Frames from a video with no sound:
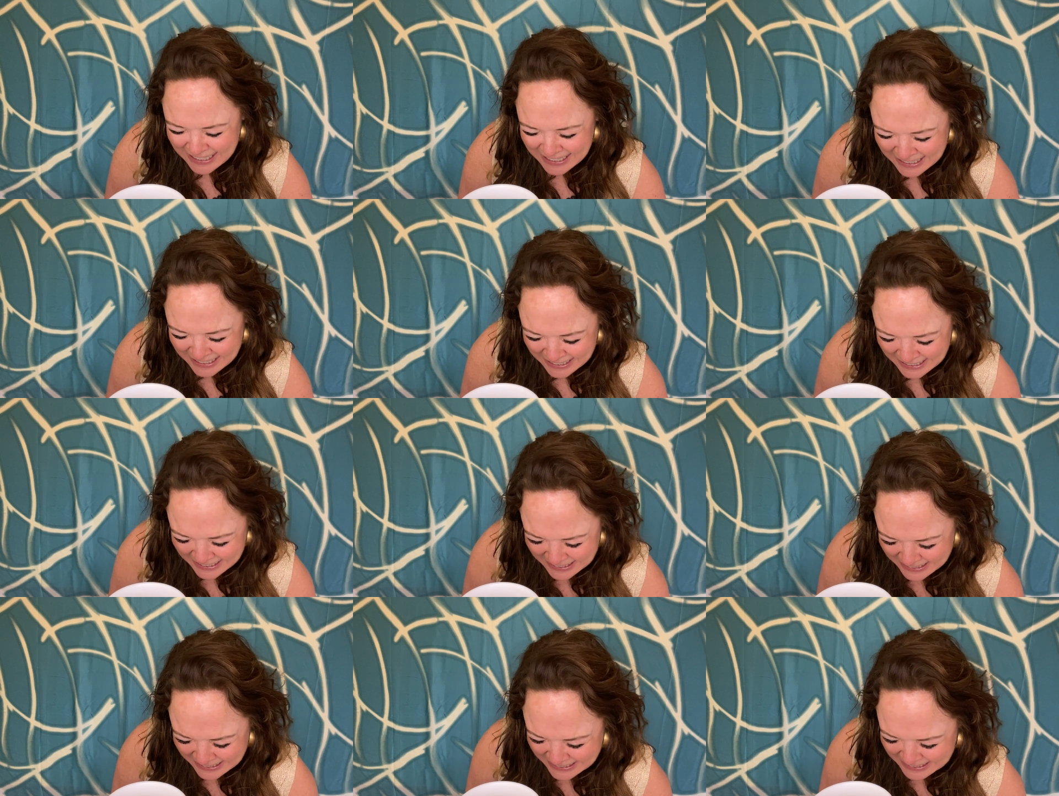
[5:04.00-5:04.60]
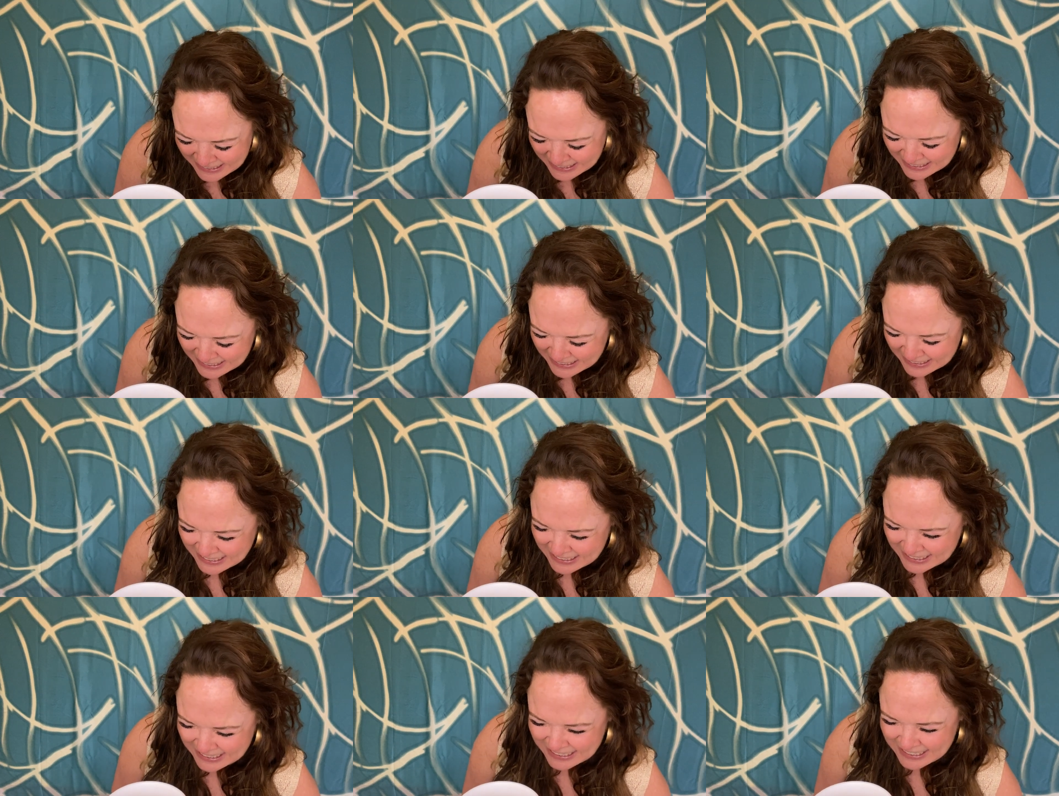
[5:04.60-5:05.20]

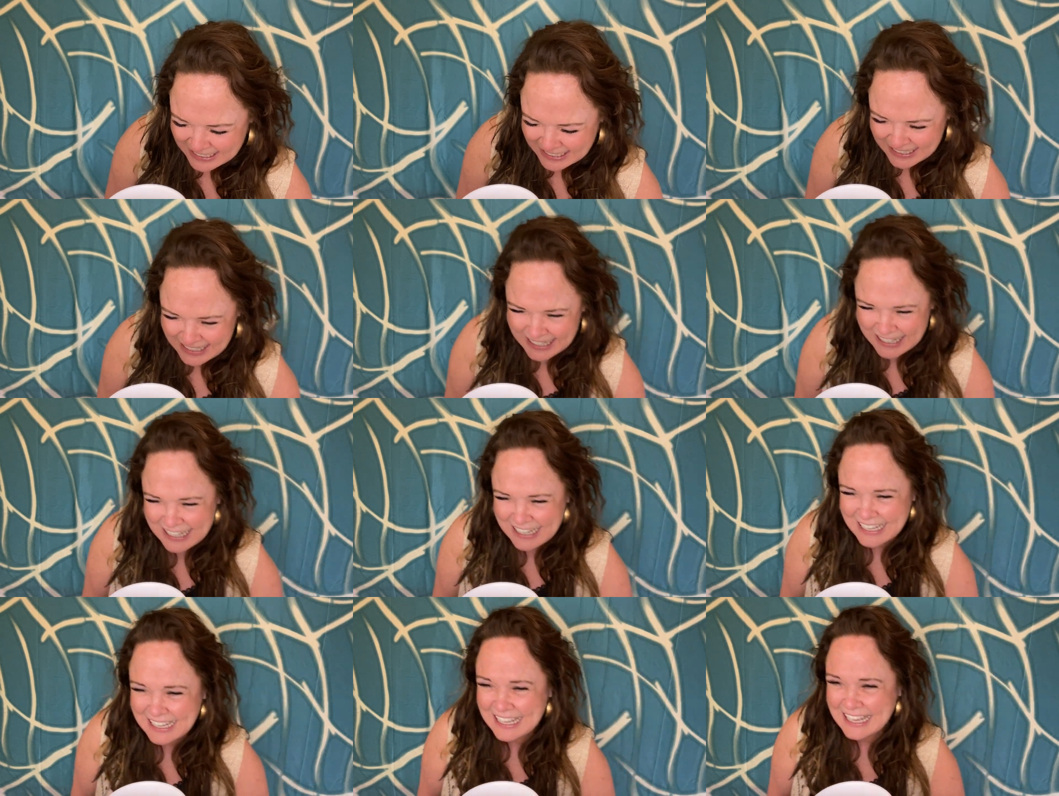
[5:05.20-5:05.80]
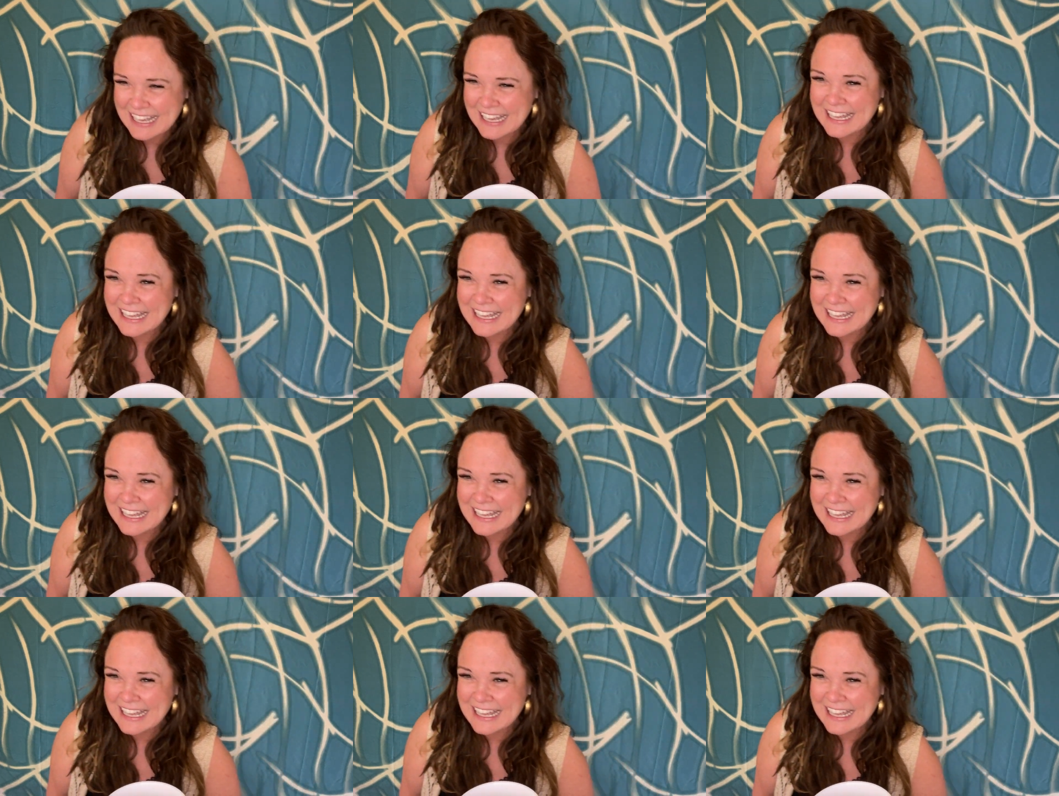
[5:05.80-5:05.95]
Nothing is said.